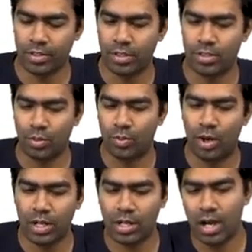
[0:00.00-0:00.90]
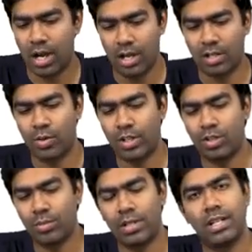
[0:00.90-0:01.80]
So what are going
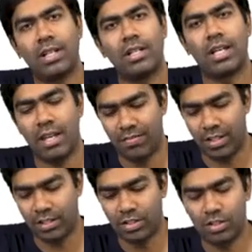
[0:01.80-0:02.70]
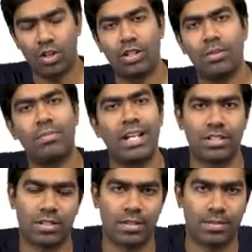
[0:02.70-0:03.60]
to be the effects on the
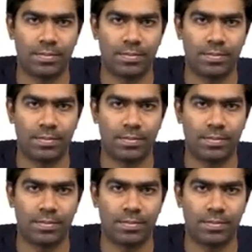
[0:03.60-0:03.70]
breast?